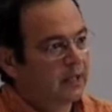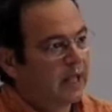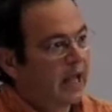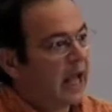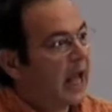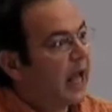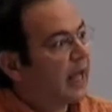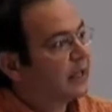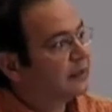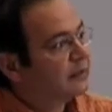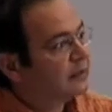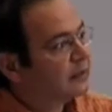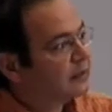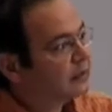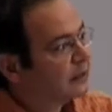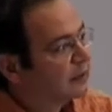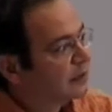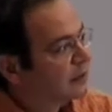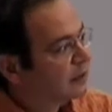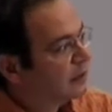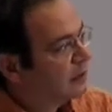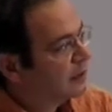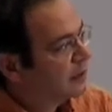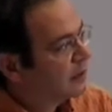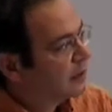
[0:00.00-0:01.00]
And
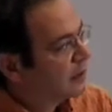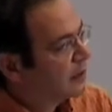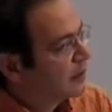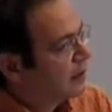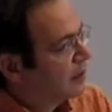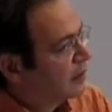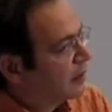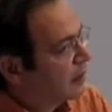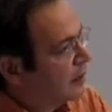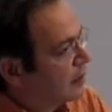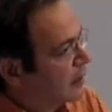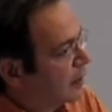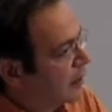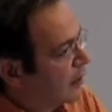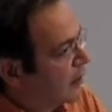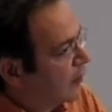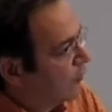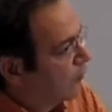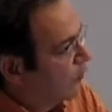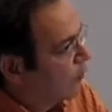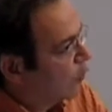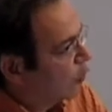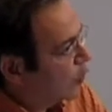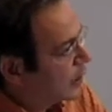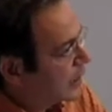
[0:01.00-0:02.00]

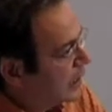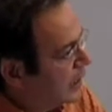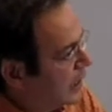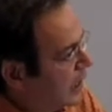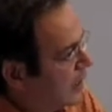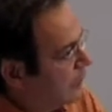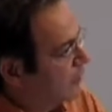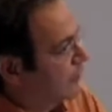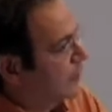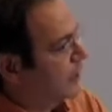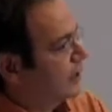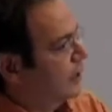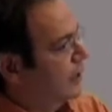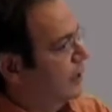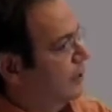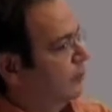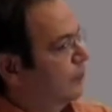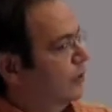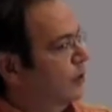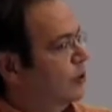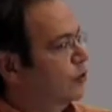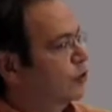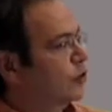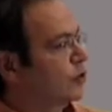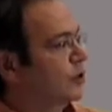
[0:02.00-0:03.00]
for a seriously
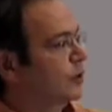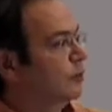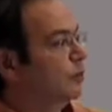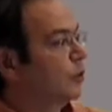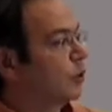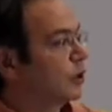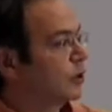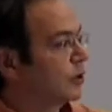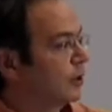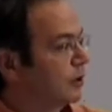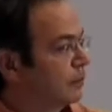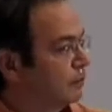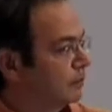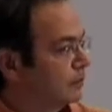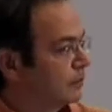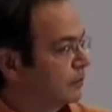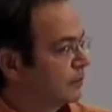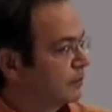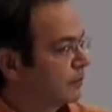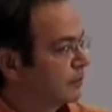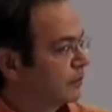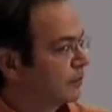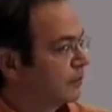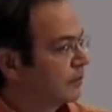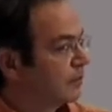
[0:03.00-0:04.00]
religious Muslim,
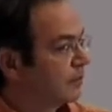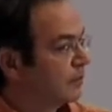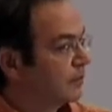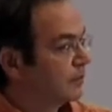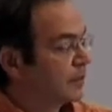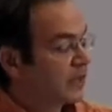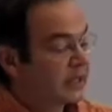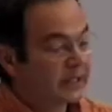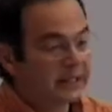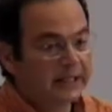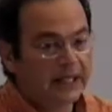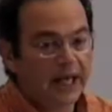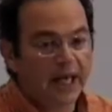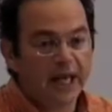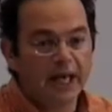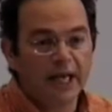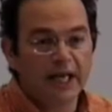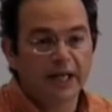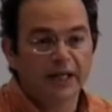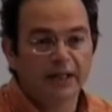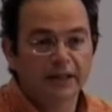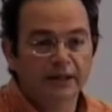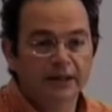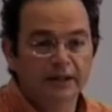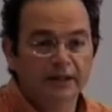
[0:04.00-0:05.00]
there
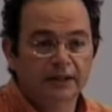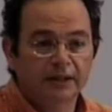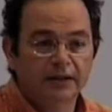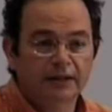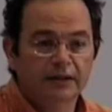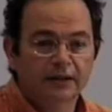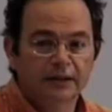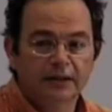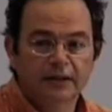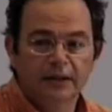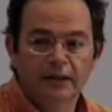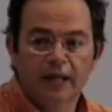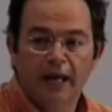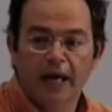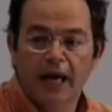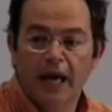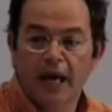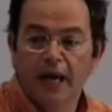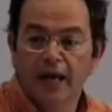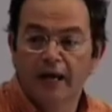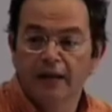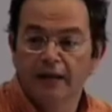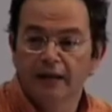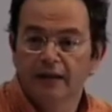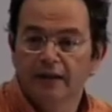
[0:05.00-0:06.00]
is
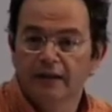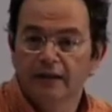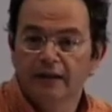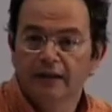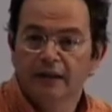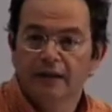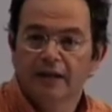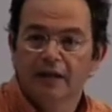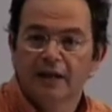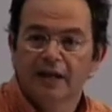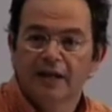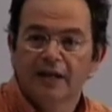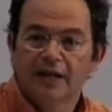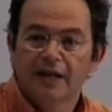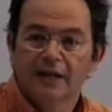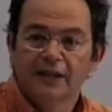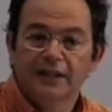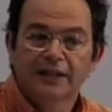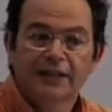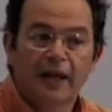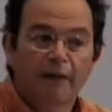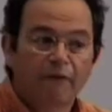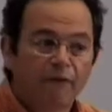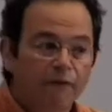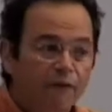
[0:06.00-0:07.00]
a
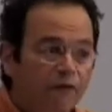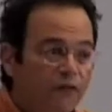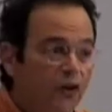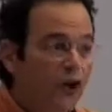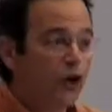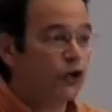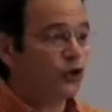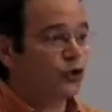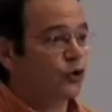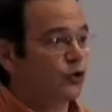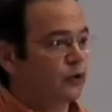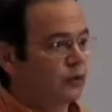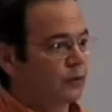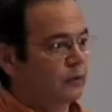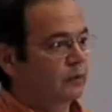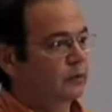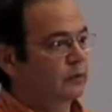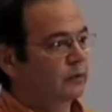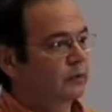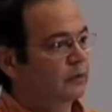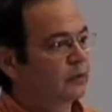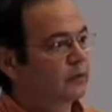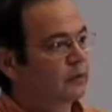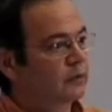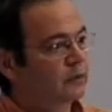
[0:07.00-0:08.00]
subversion
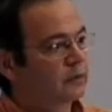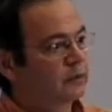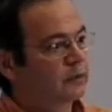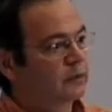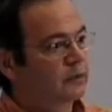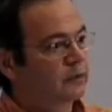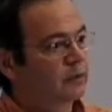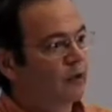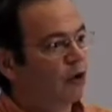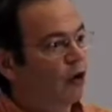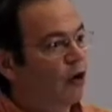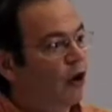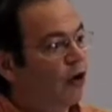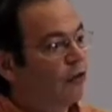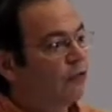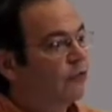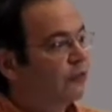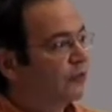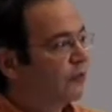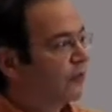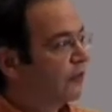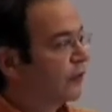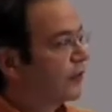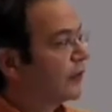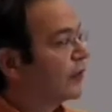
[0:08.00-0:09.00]
of
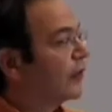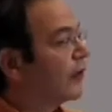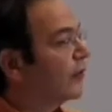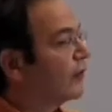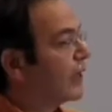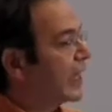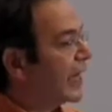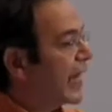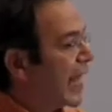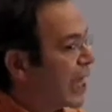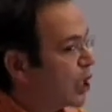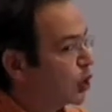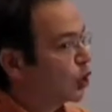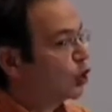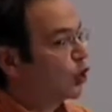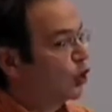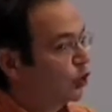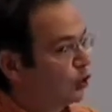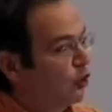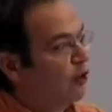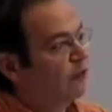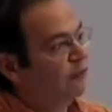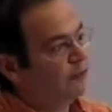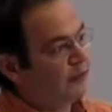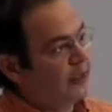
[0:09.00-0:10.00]
the
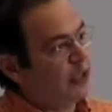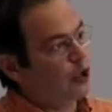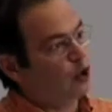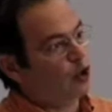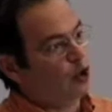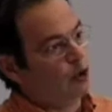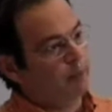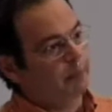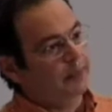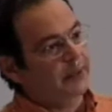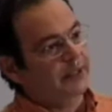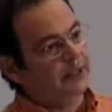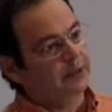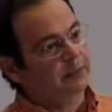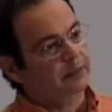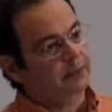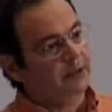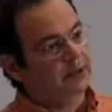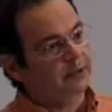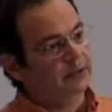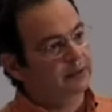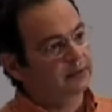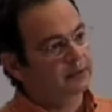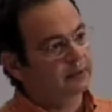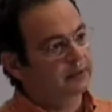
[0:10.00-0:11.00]
relation of
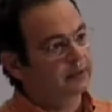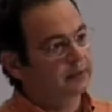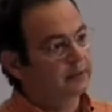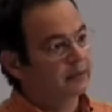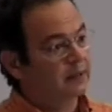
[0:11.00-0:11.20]
encompassment.